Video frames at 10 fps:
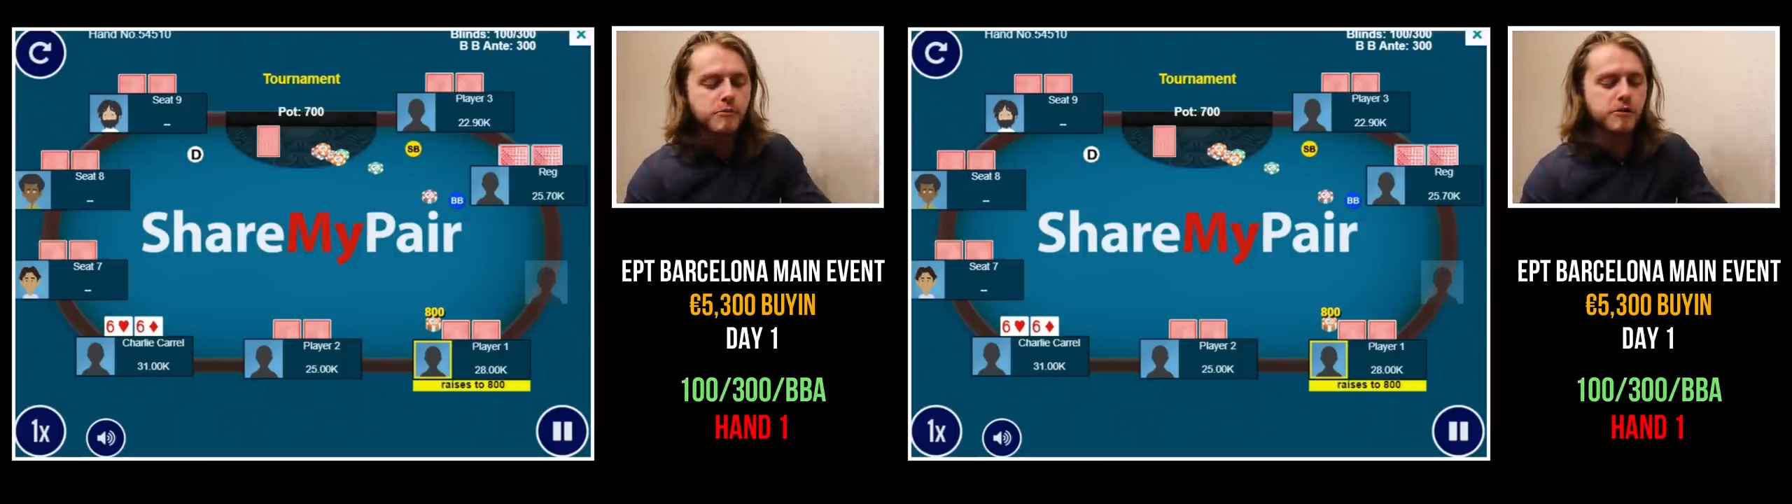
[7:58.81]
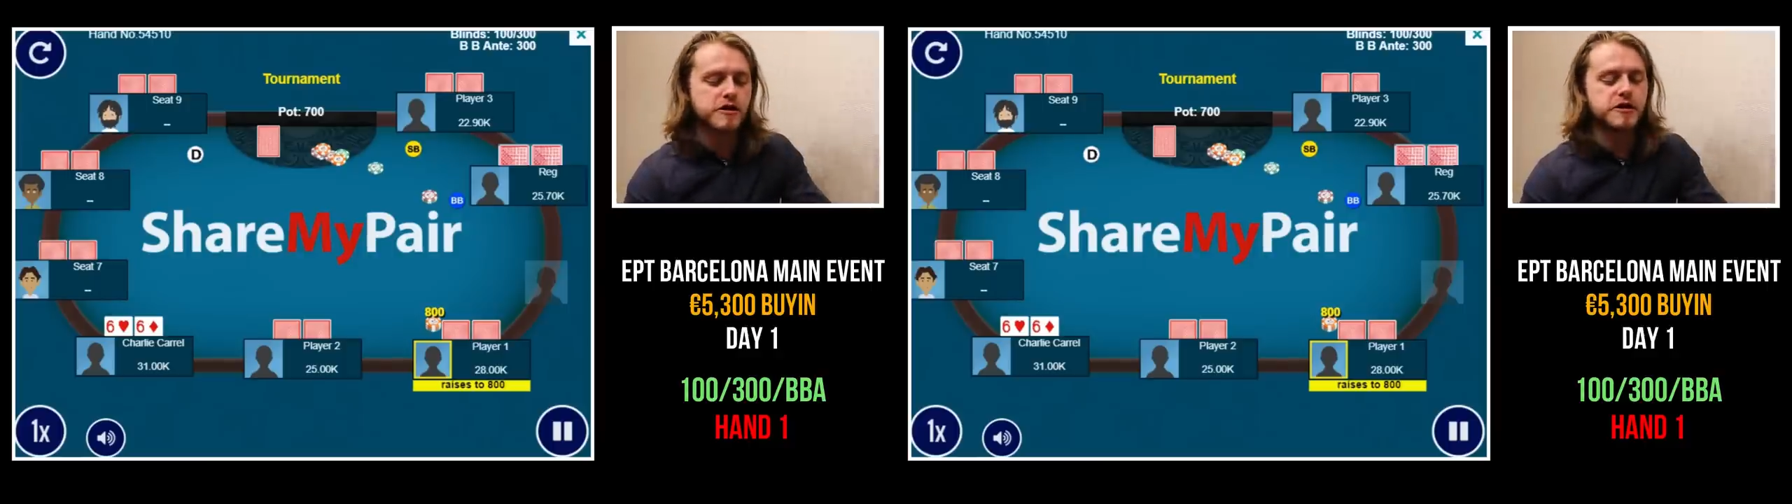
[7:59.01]

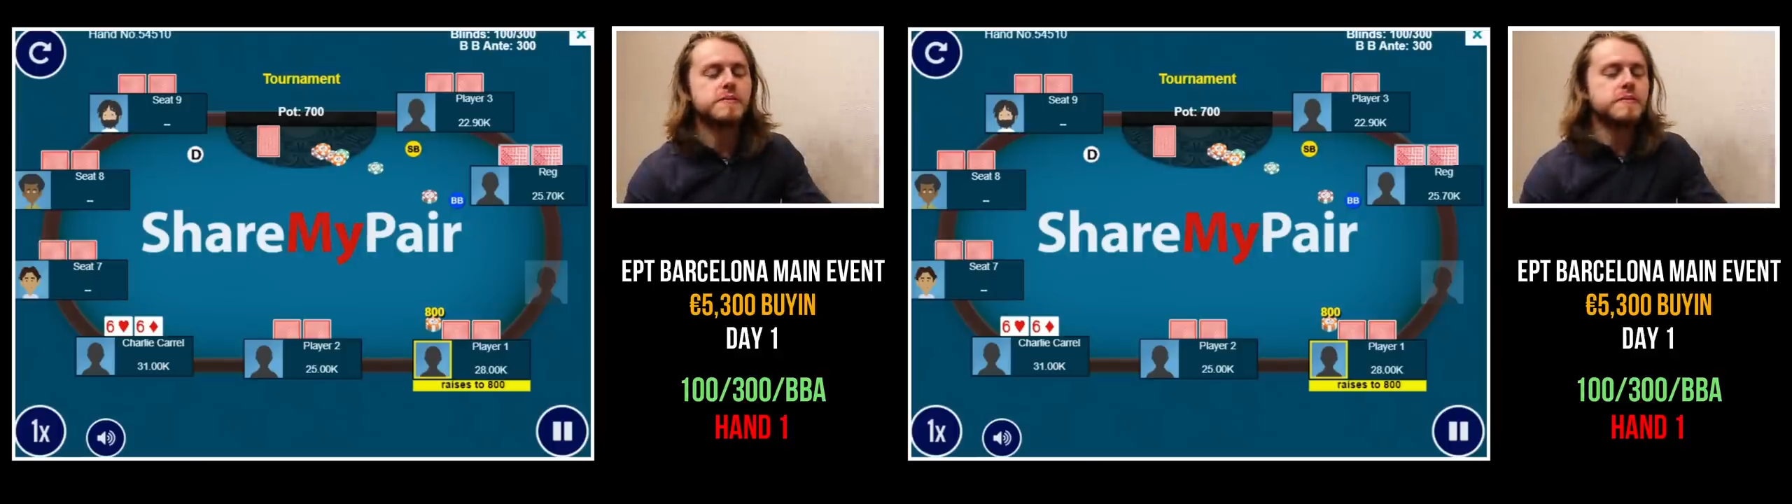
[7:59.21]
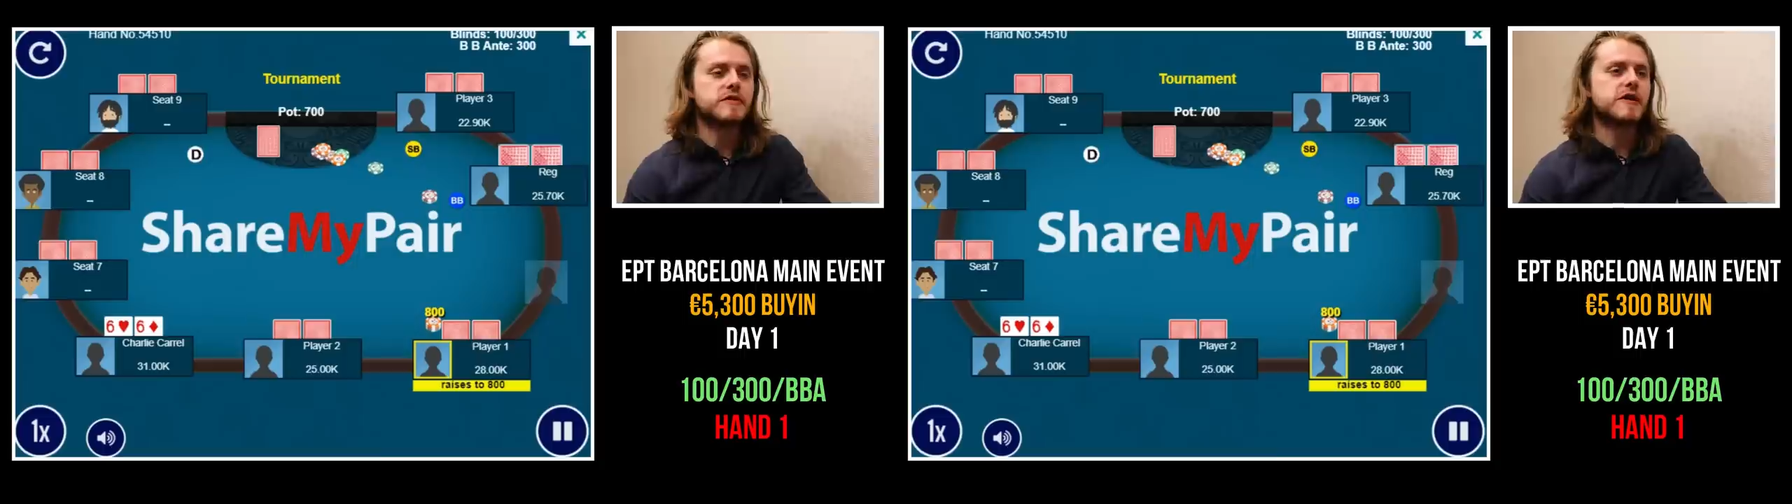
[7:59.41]
But yeah,
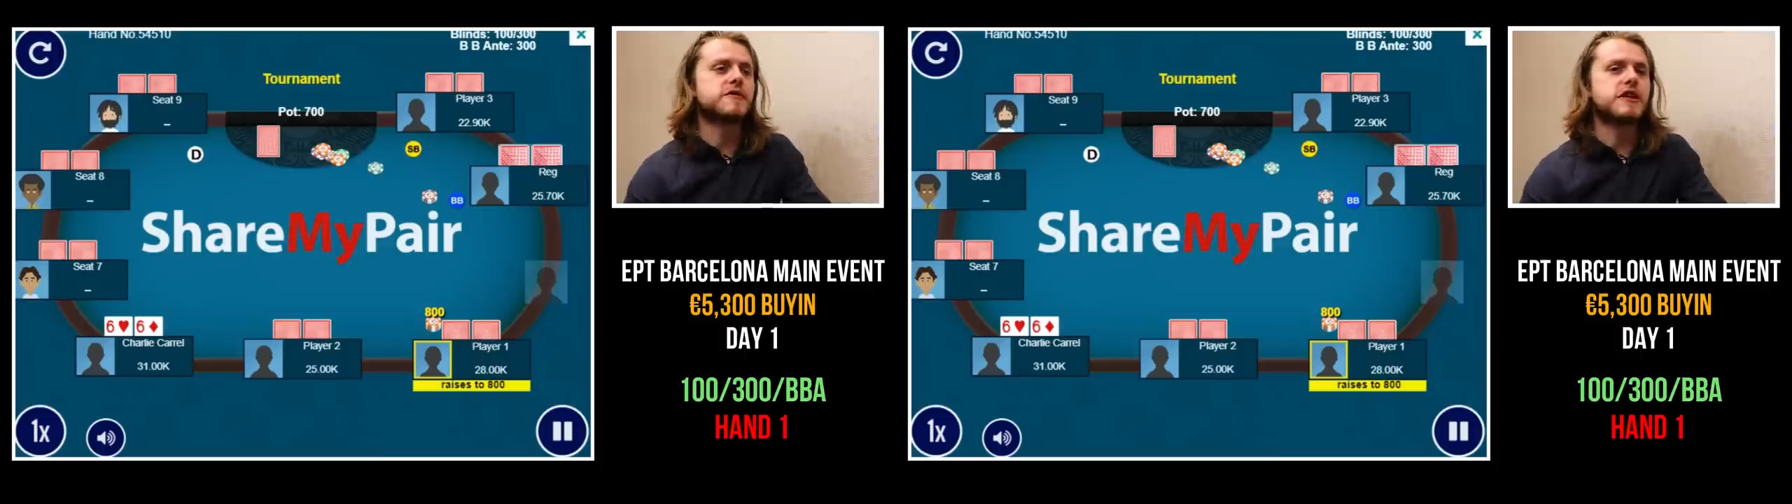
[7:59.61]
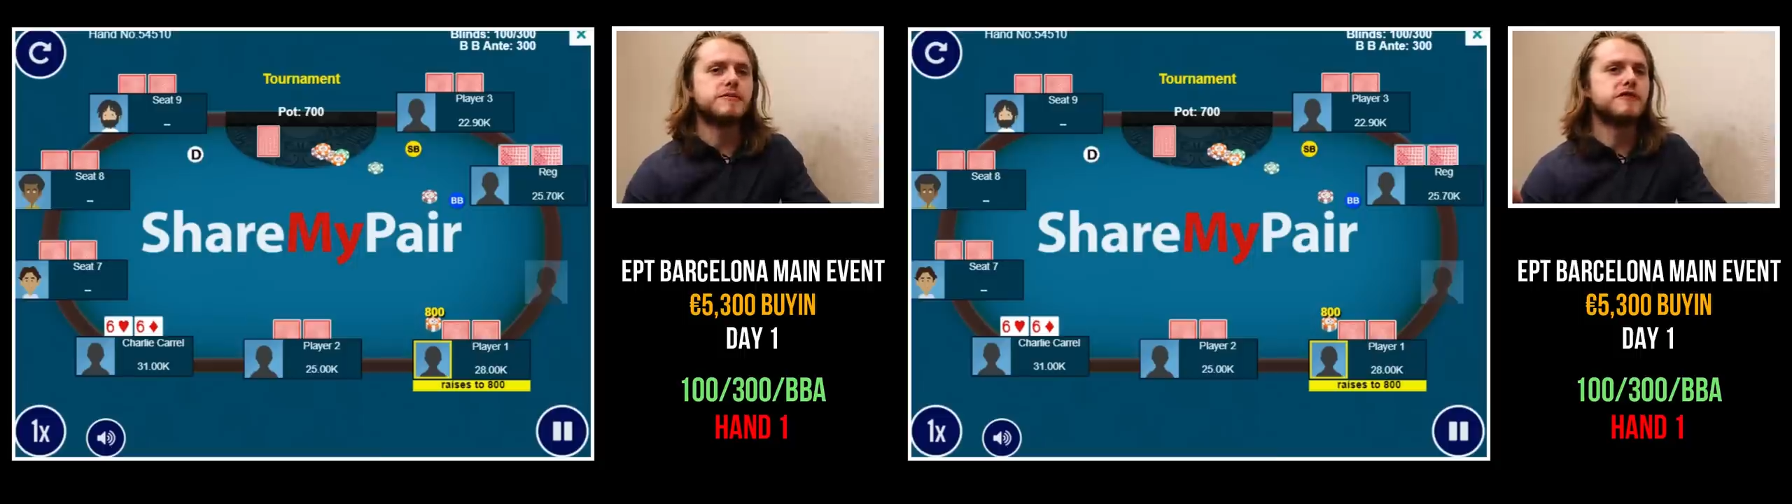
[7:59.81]
they're,
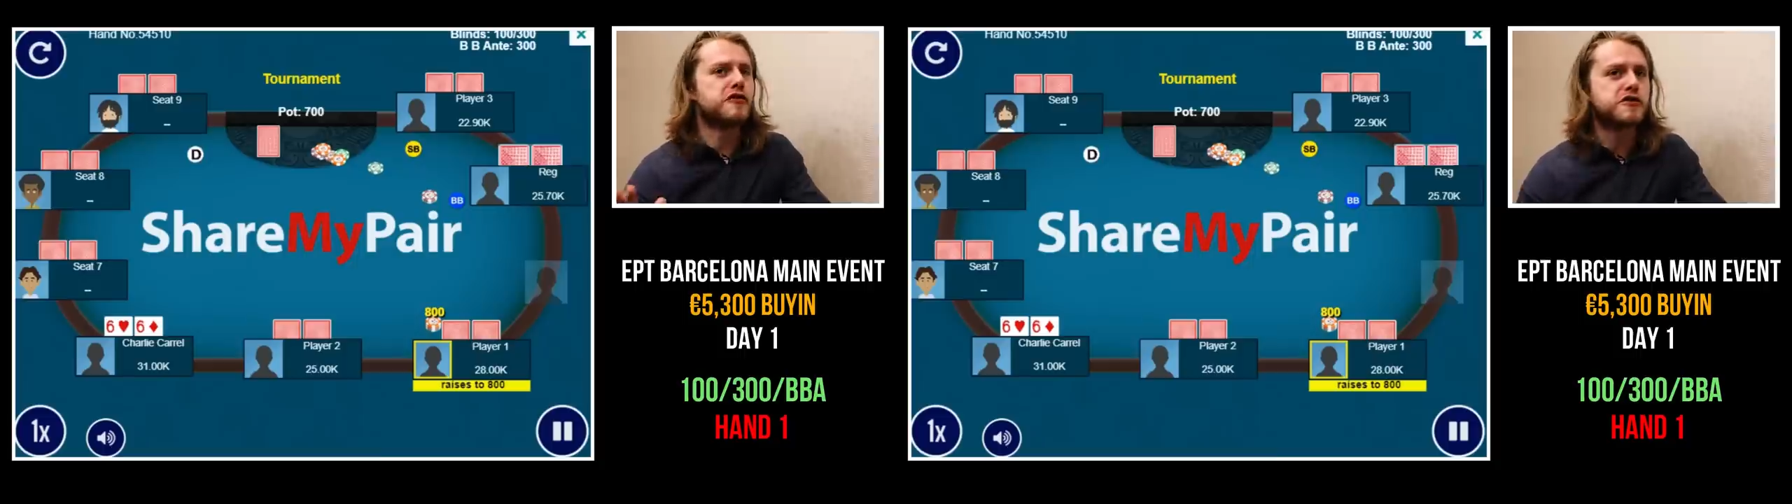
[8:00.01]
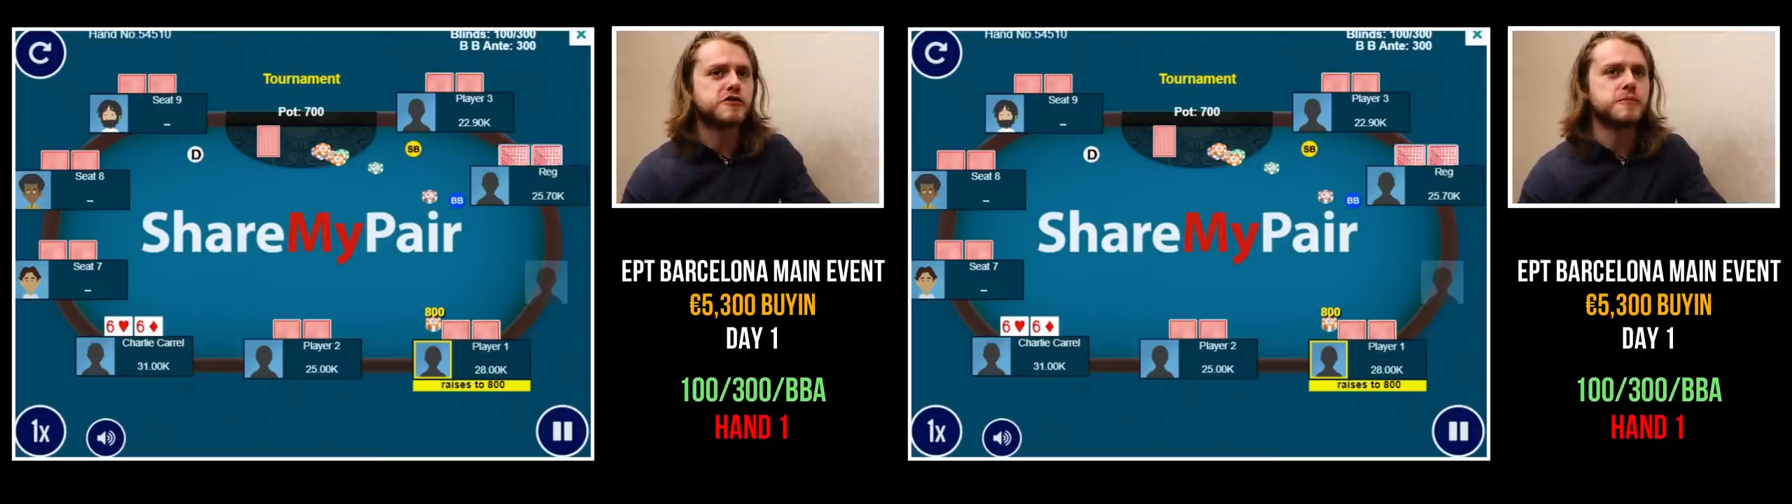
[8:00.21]
they're a bit first